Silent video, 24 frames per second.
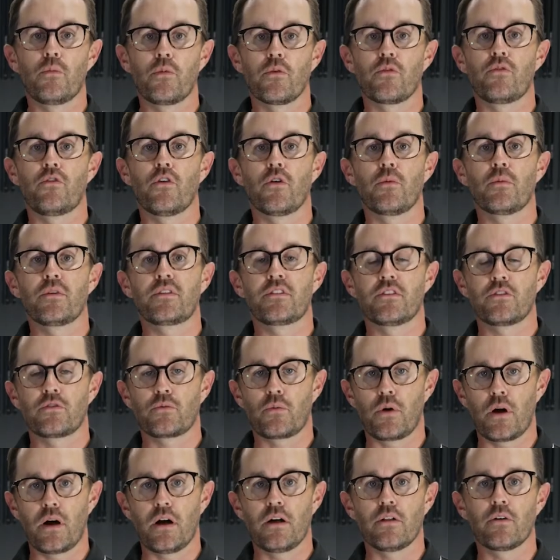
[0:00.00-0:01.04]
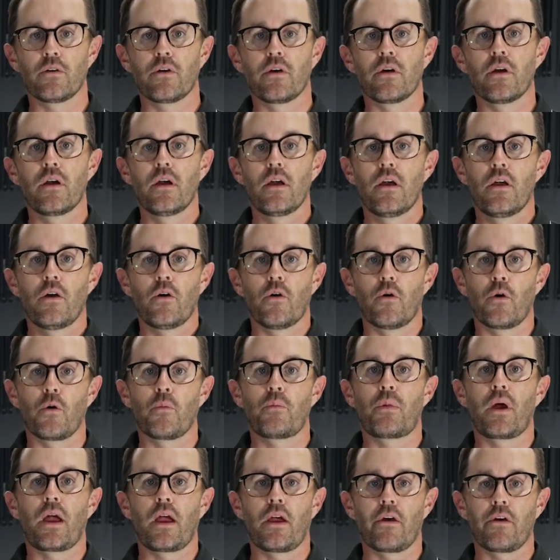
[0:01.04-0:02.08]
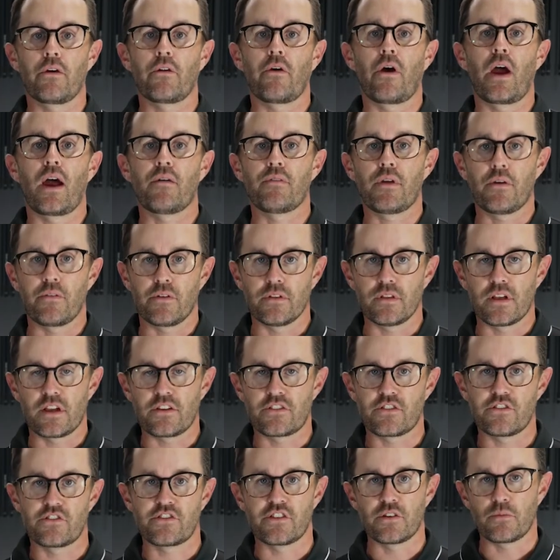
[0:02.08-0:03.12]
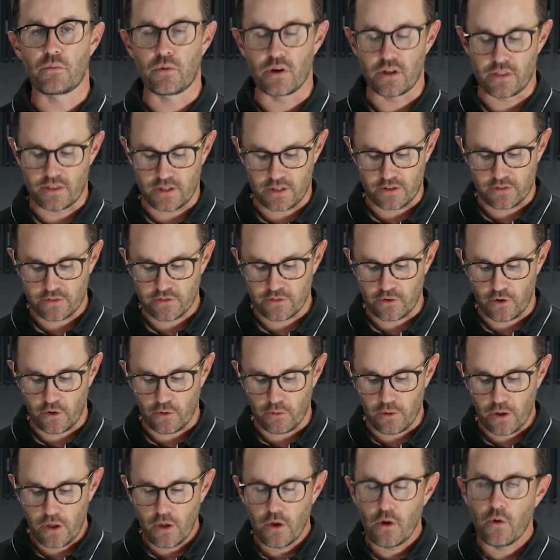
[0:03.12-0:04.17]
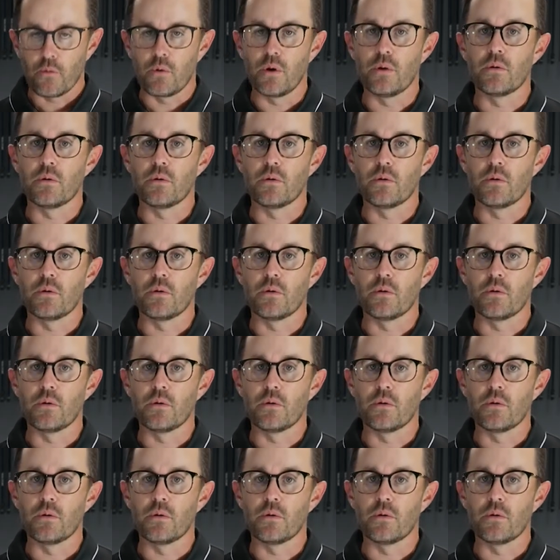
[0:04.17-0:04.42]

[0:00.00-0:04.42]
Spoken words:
performance as well, or pair it or have that relationship with it. So we